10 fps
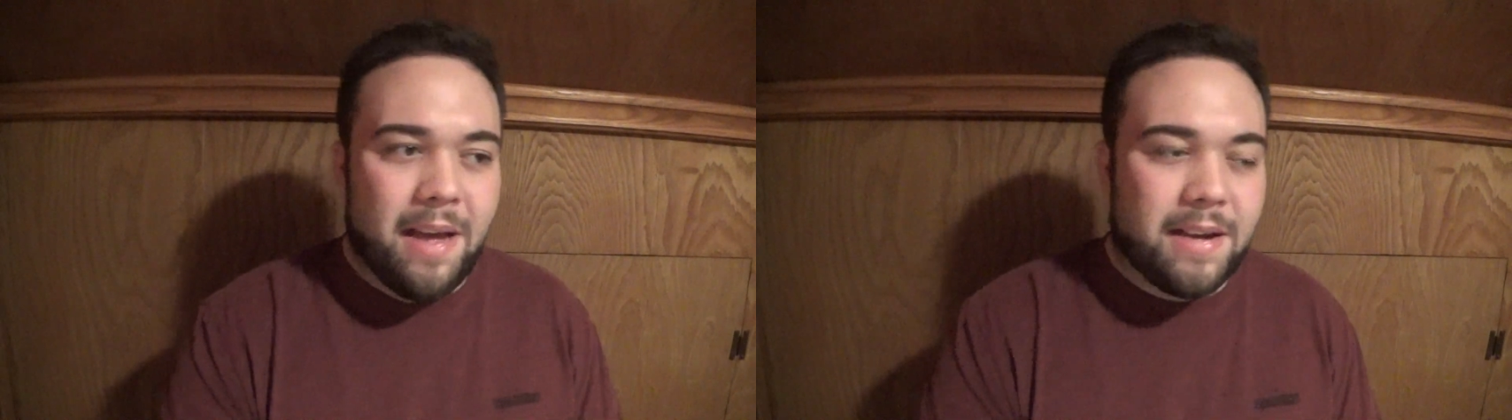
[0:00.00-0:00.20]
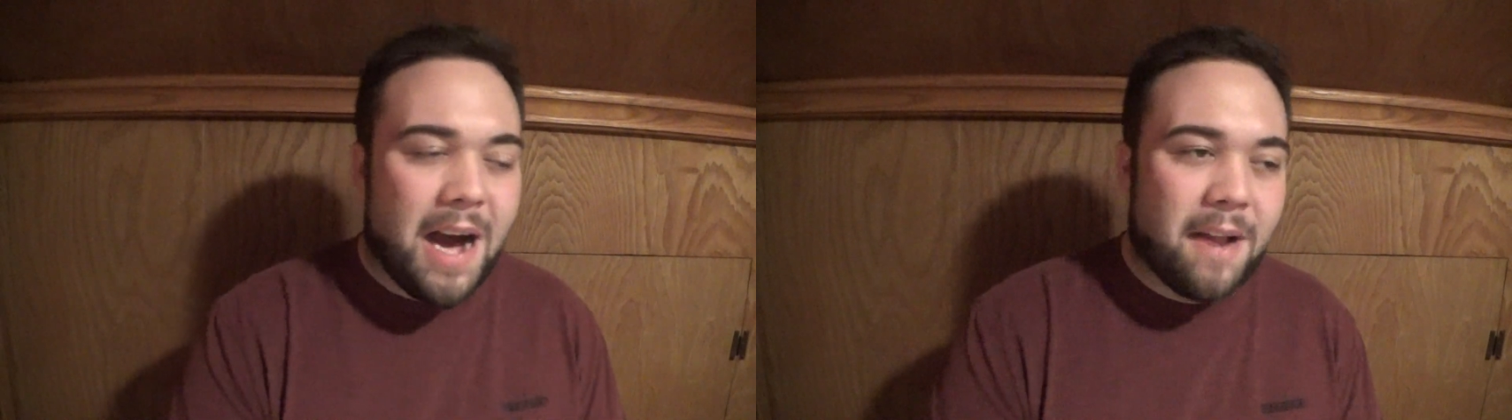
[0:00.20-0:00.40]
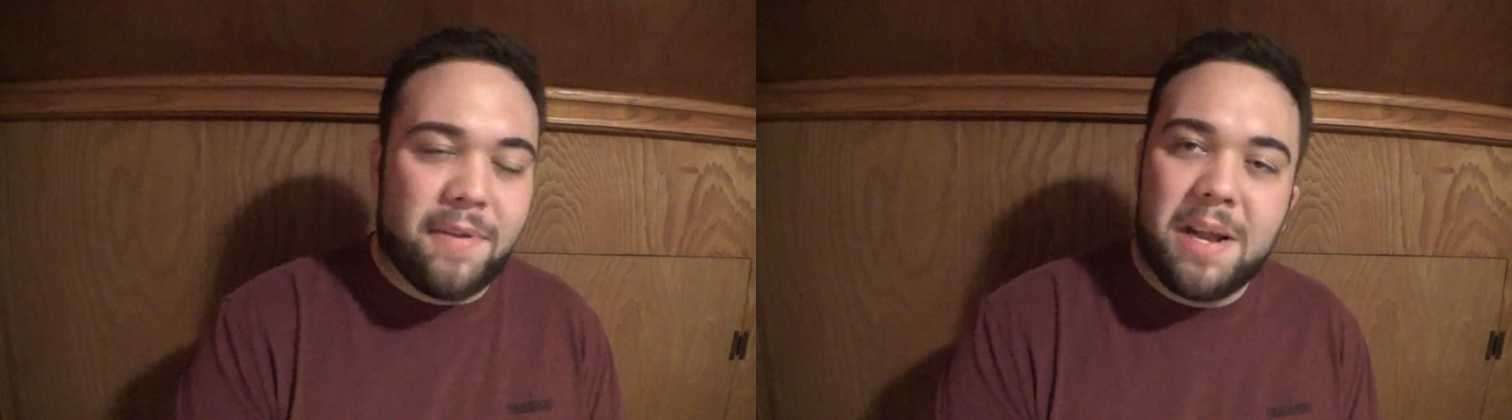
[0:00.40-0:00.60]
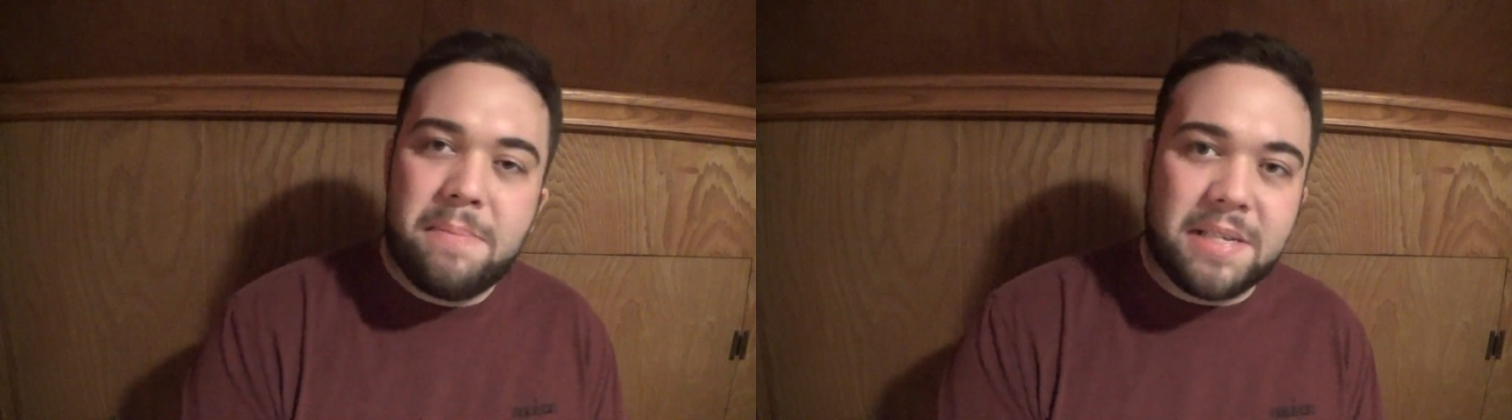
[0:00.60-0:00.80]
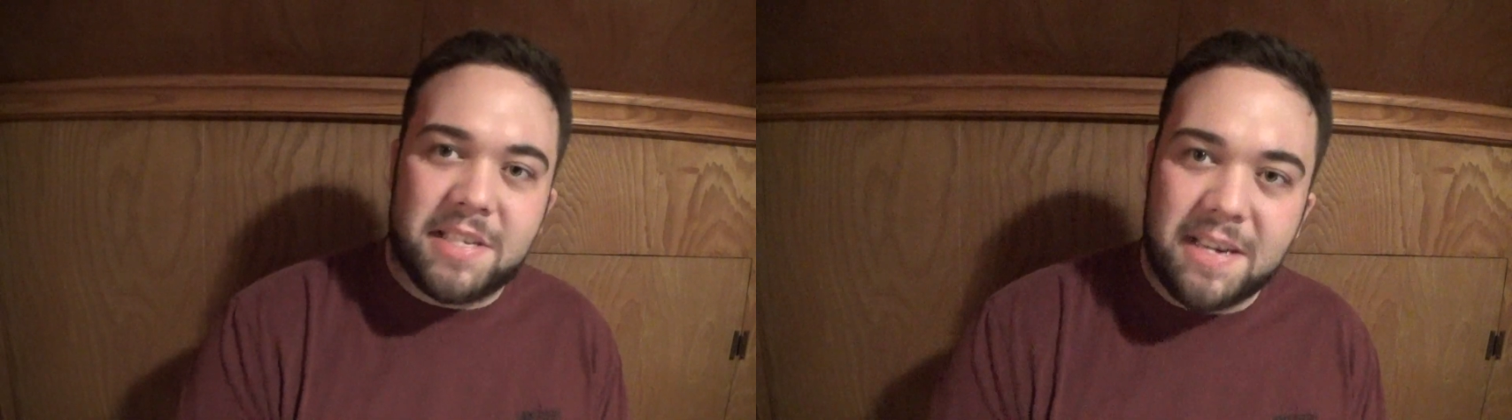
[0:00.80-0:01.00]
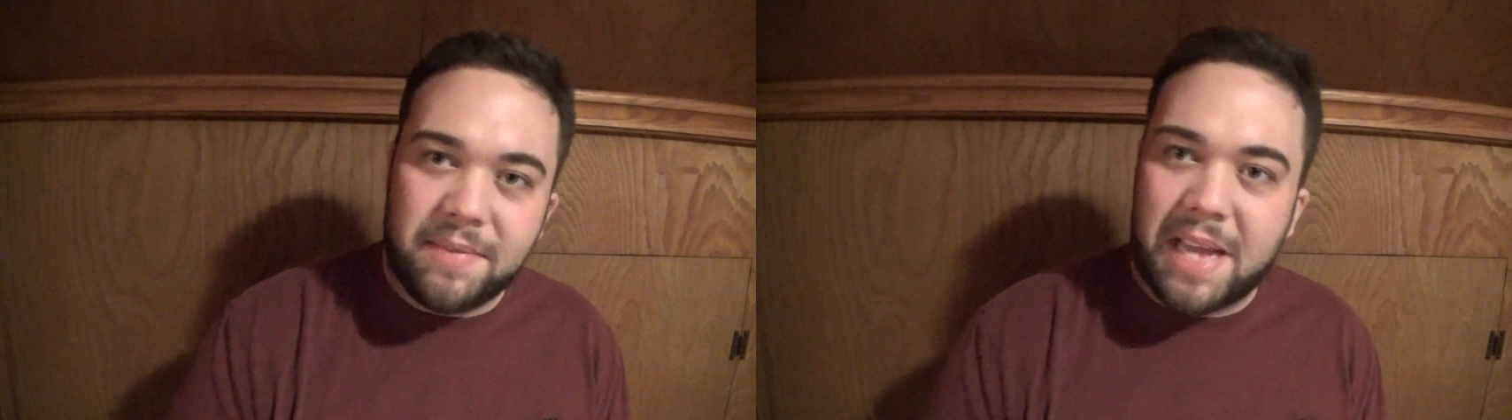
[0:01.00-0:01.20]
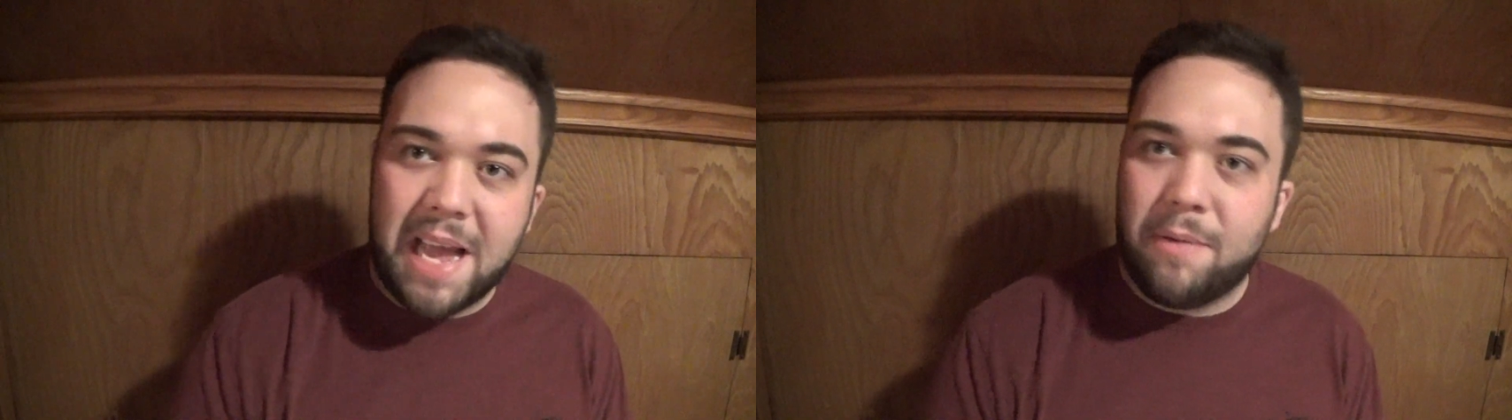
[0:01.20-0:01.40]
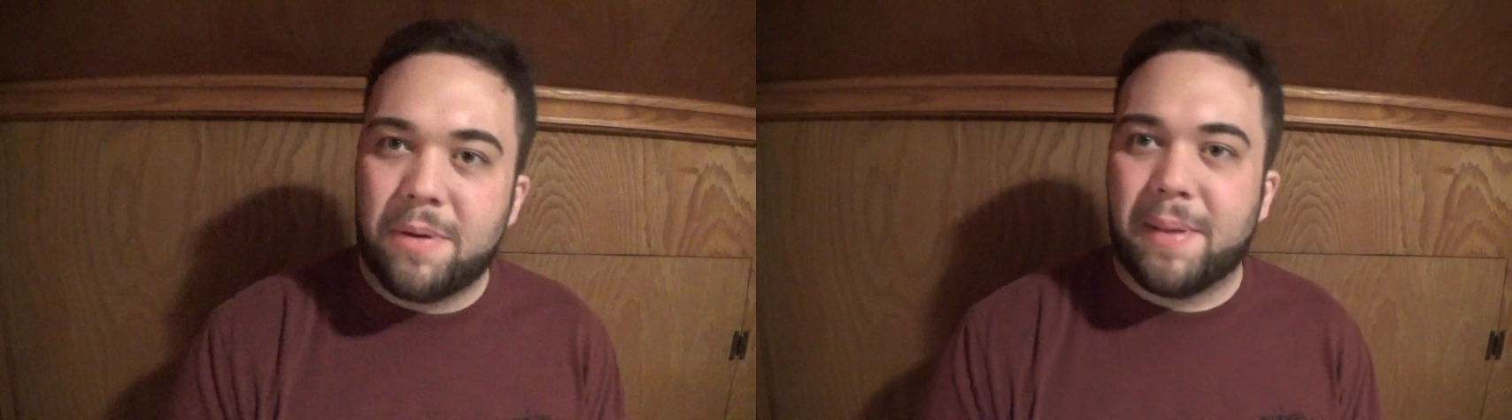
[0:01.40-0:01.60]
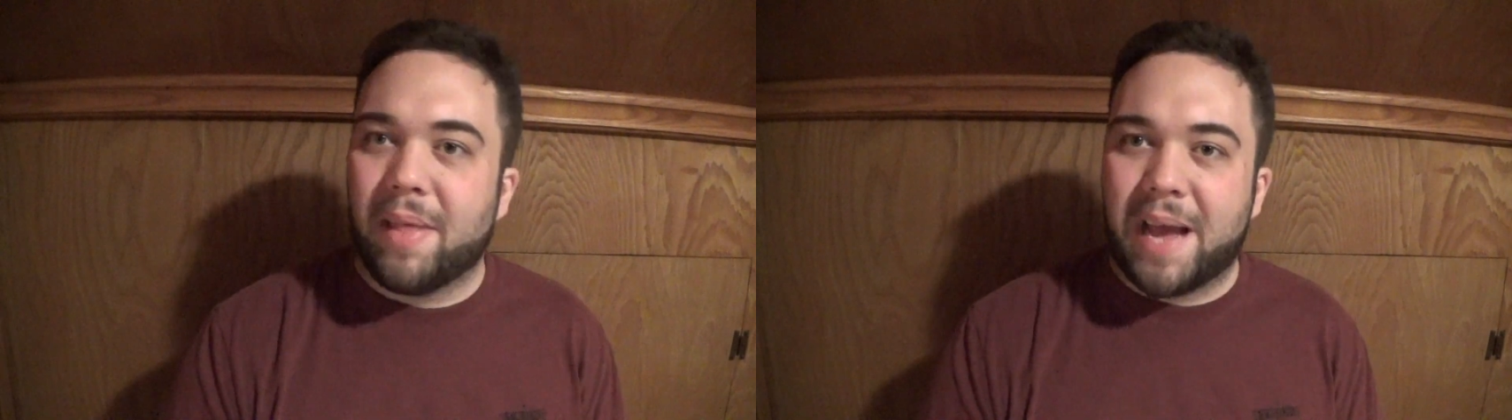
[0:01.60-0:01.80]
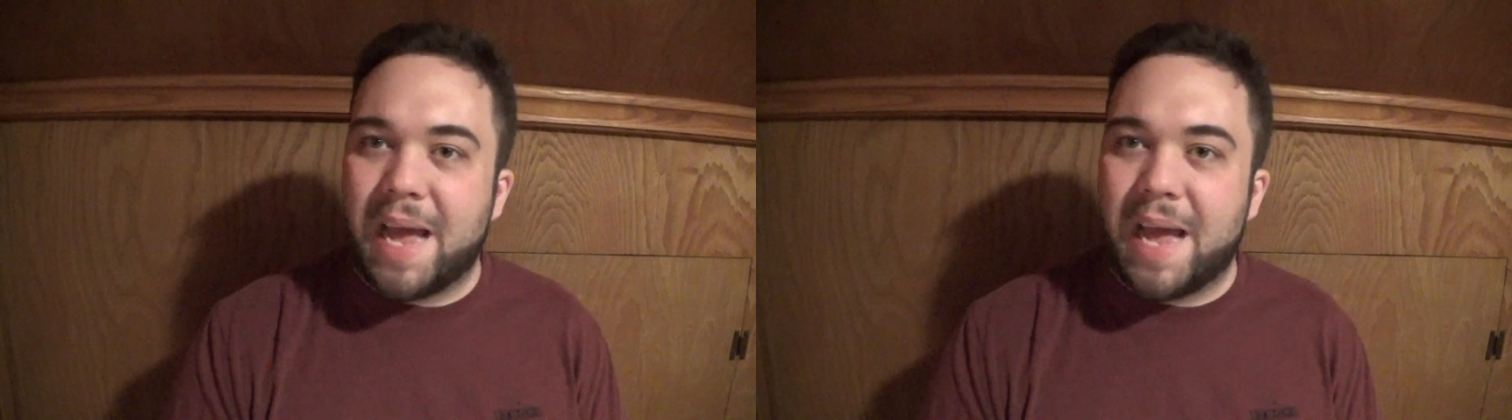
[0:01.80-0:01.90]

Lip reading: God, if it had been Stephen King, it would have been like